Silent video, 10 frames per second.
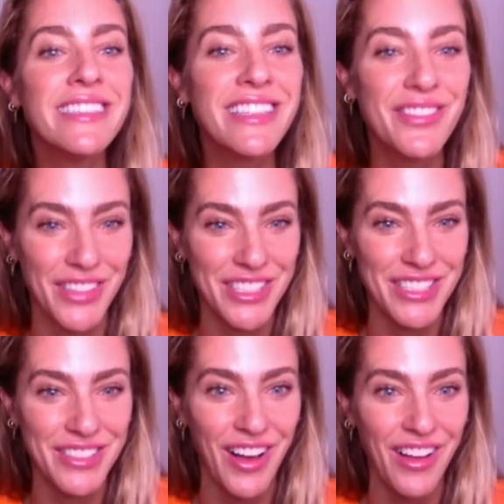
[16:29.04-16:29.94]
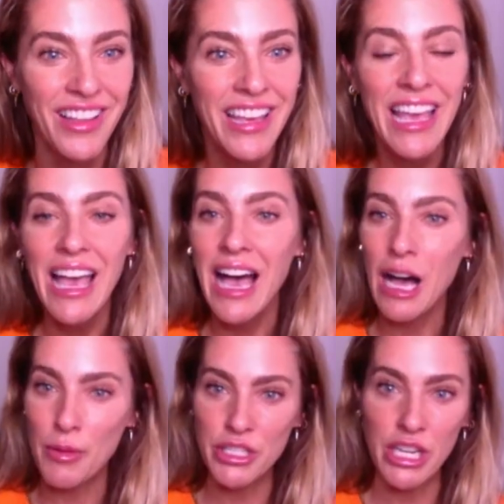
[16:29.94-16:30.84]
first of all, how
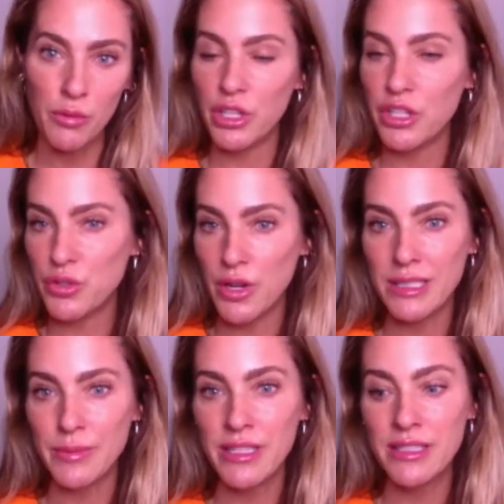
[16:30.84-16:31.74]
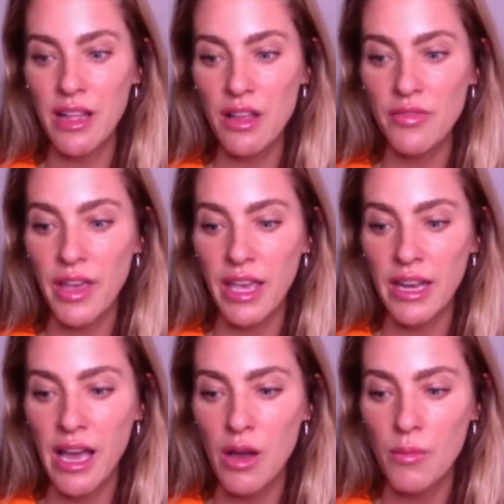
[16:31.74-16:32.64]
much I can really trust myself, and
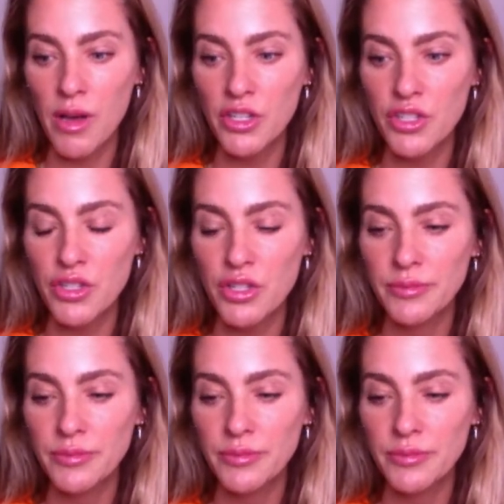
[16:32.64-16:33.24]
how much